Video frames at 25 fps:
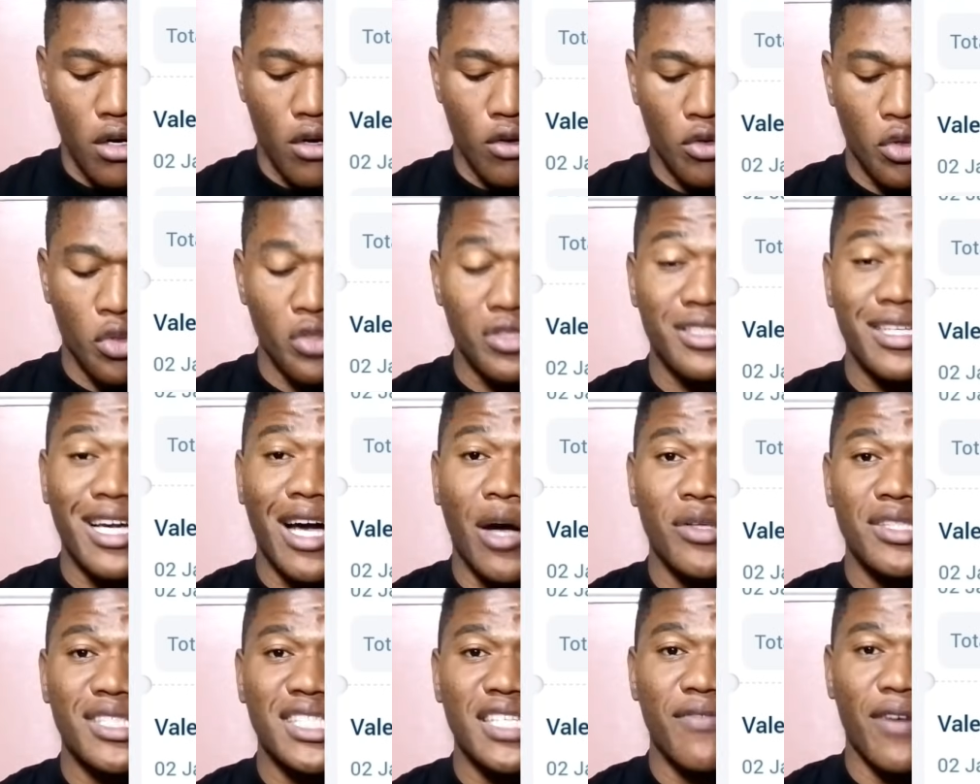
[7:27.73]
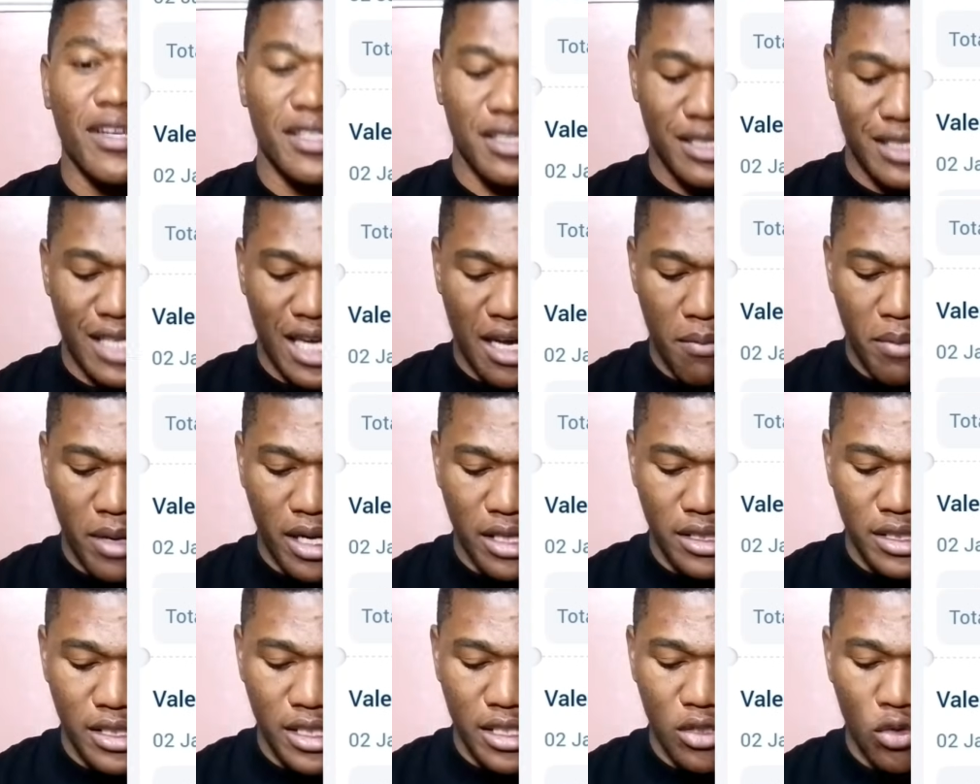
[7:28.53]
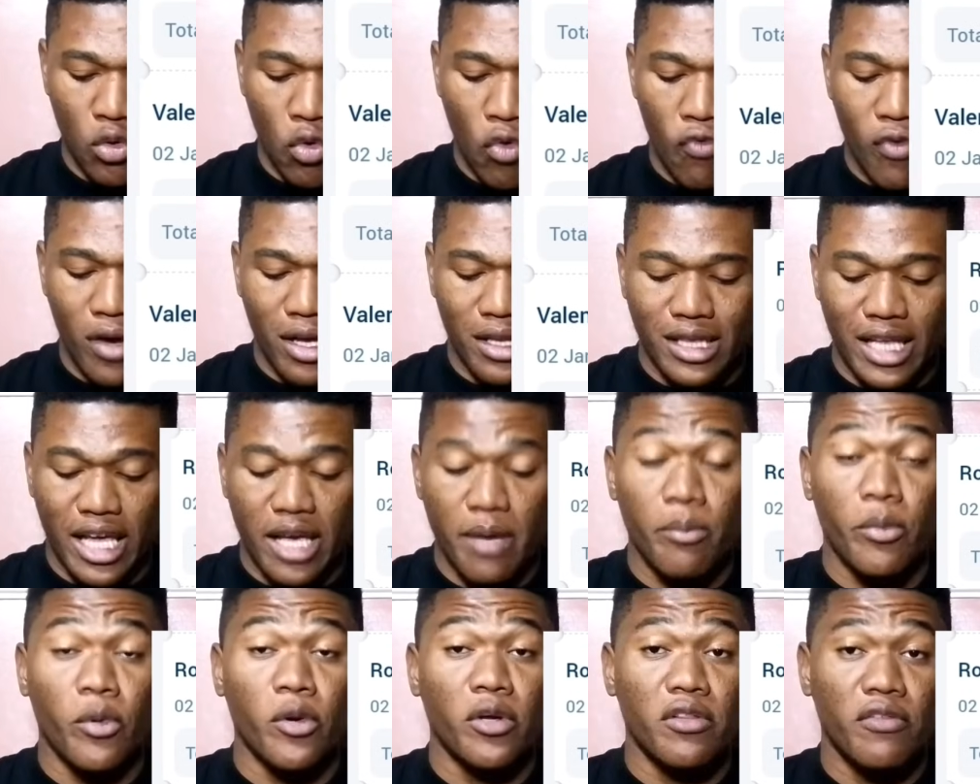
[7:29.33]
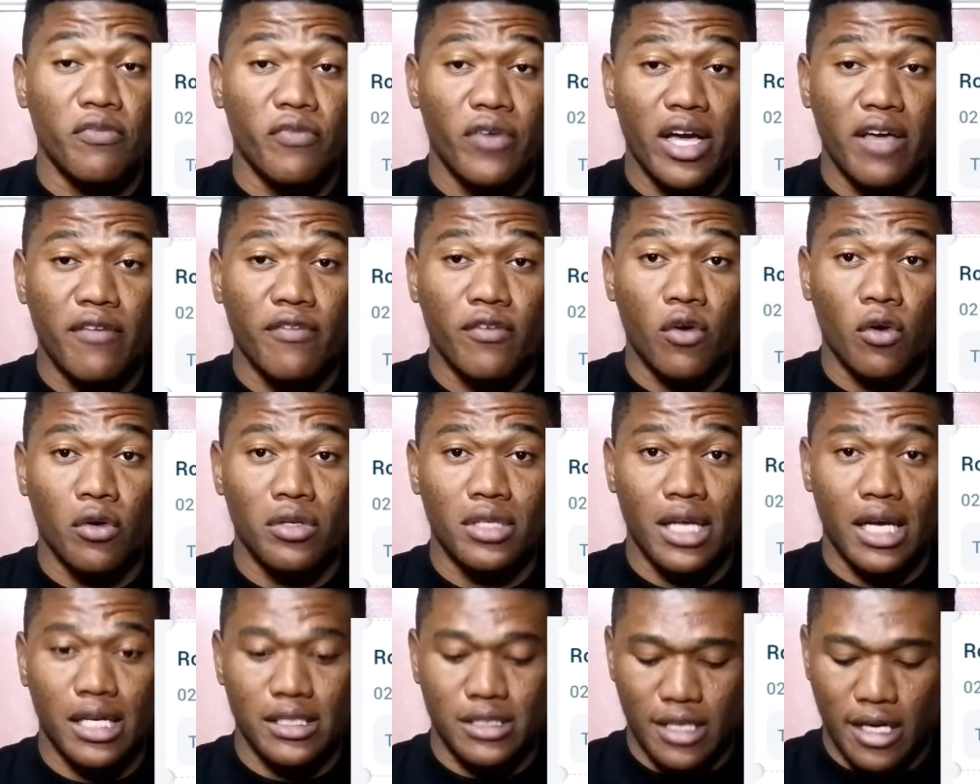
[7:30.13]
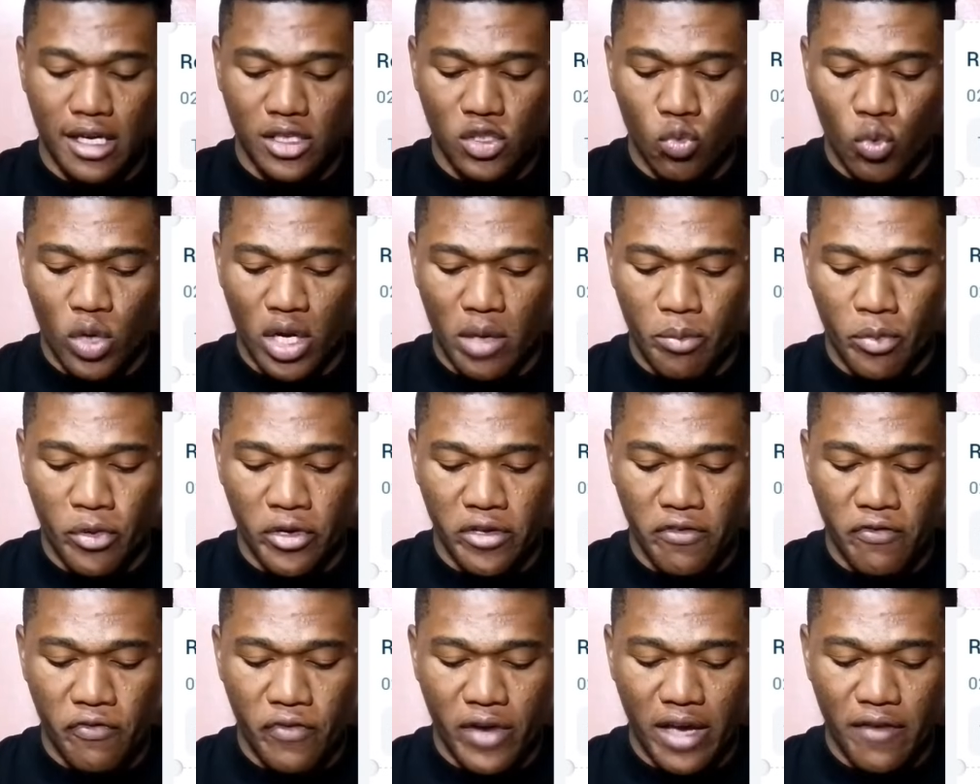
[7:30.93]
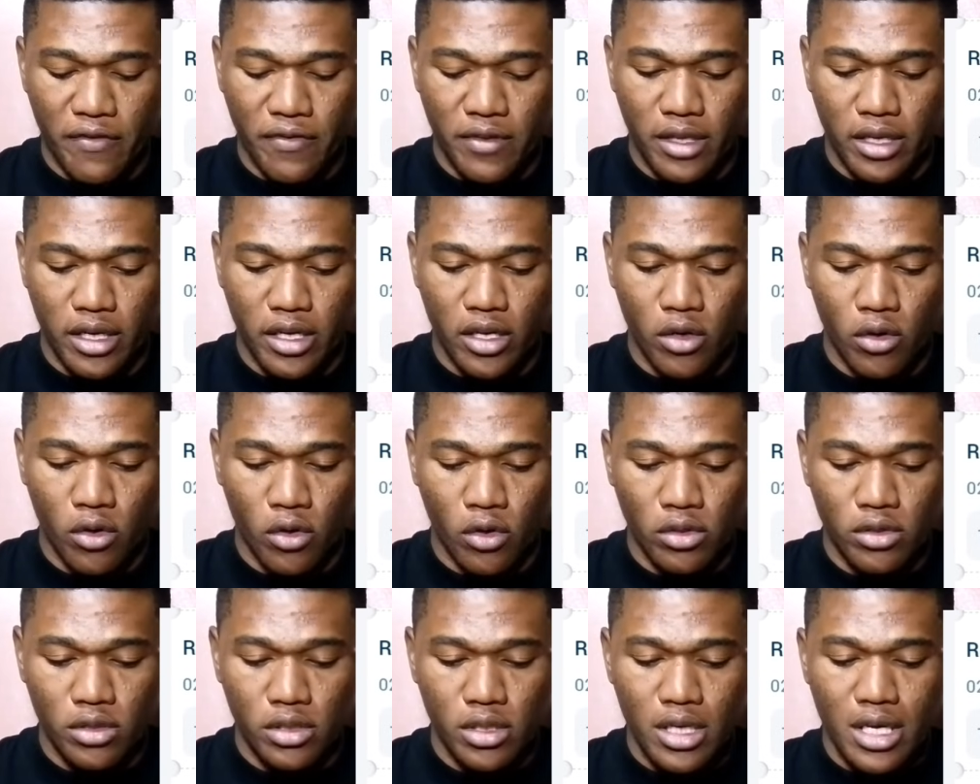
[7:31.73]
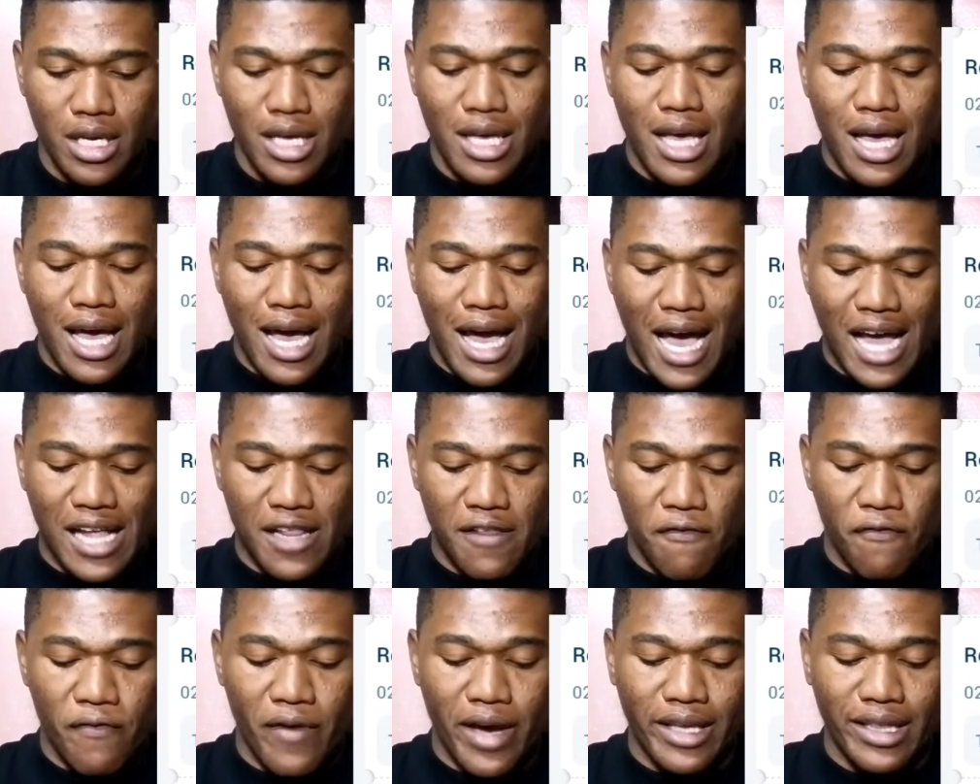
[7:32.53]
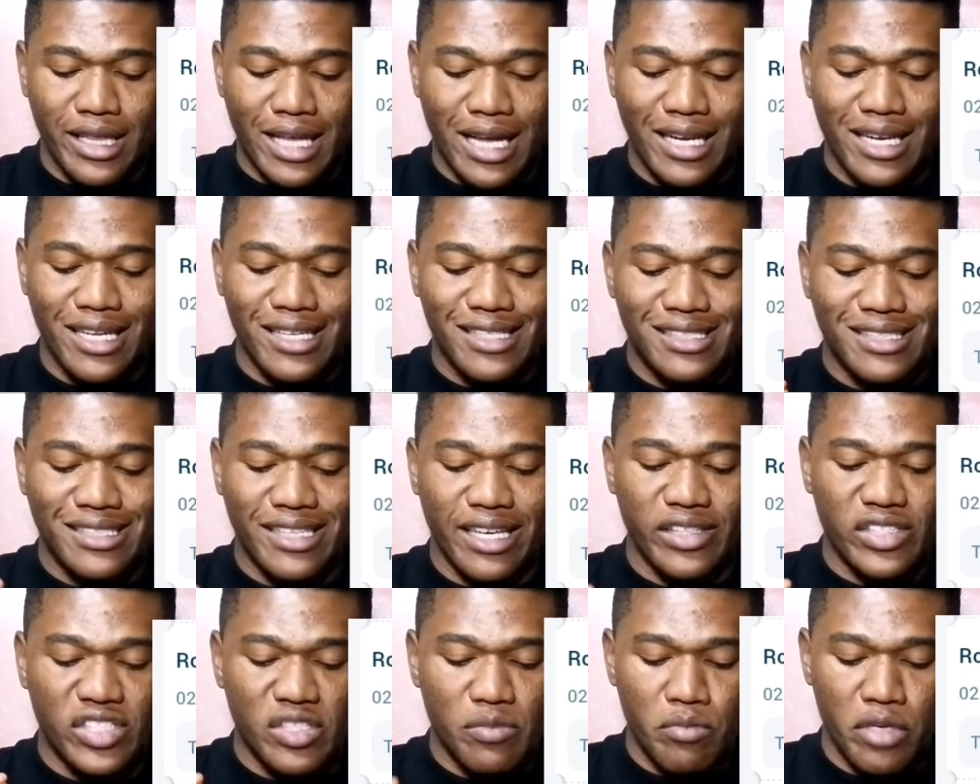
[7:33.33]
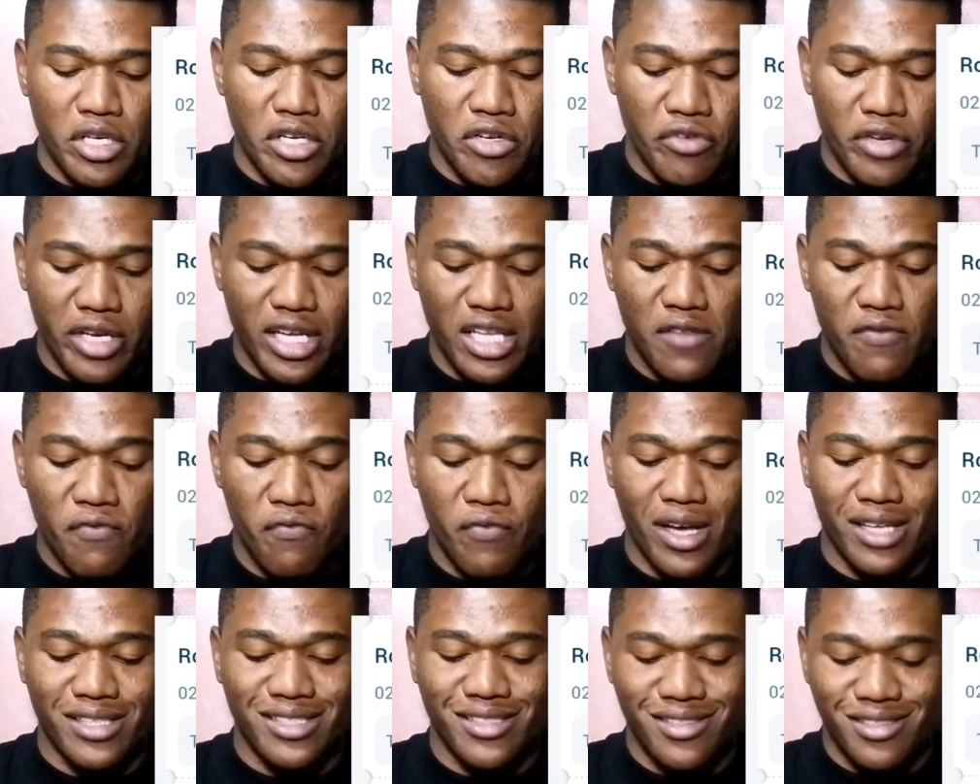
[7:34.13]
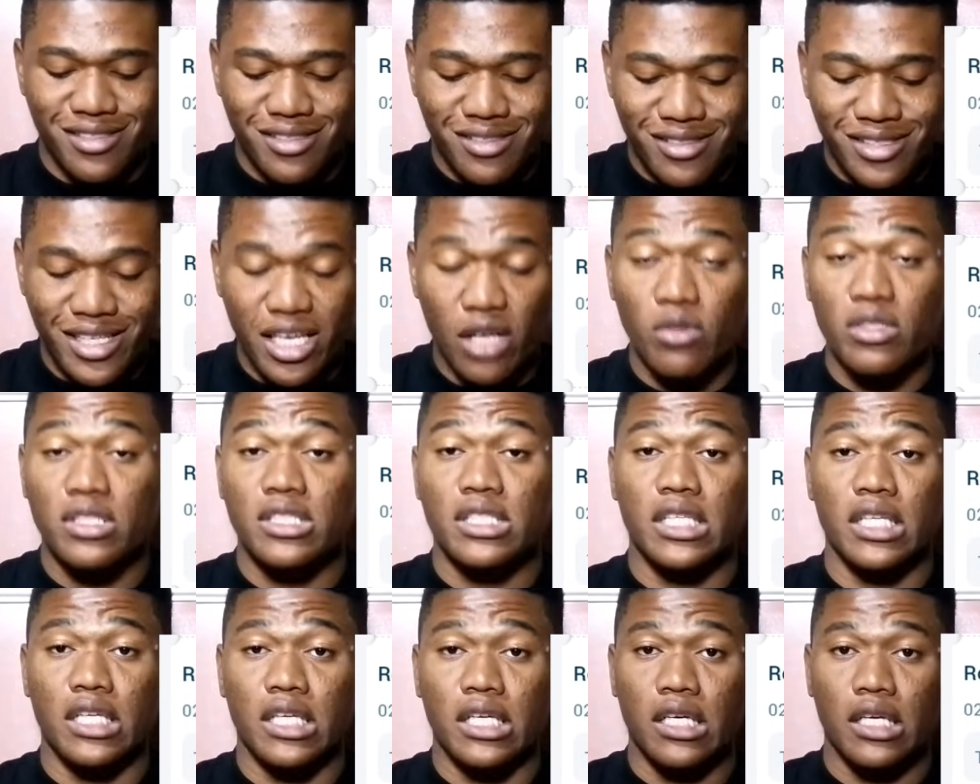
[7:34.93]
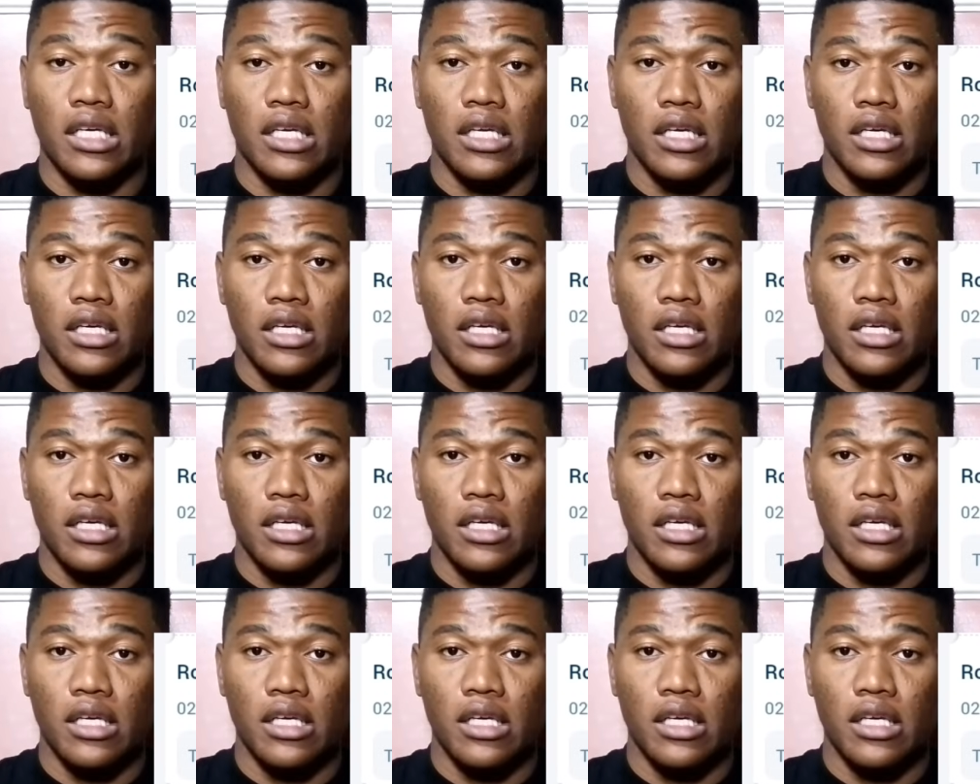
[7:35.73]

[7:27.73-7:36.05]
Ross County versus Aberdeen over 9.5 corners at 1.53 odd. And finally, St Mirren versus Celtic